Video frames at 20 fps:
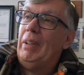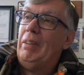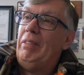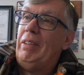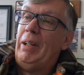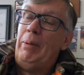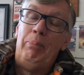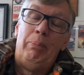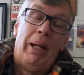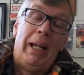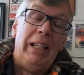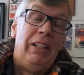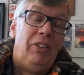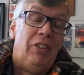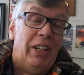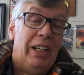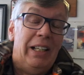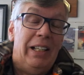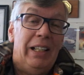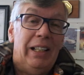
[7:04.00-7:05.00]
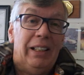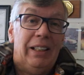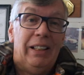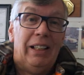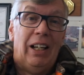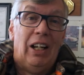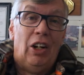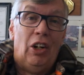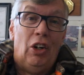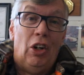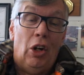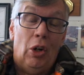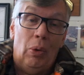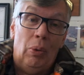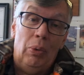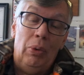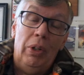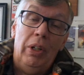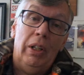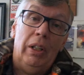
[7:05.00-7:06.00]
Then painting
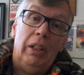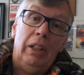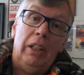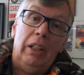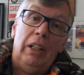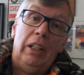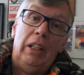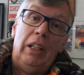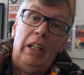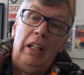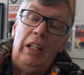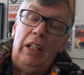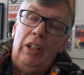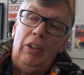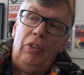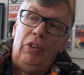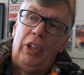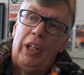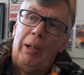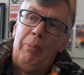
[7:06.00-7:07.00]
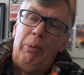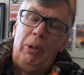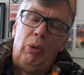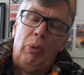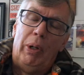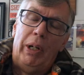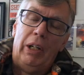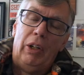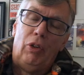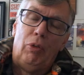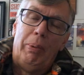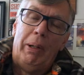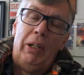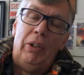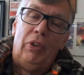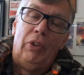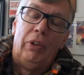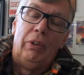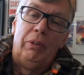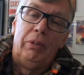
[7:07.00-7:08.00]
alone can be quite
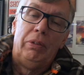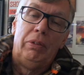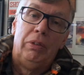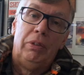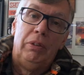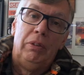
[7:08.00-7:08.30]
expensive.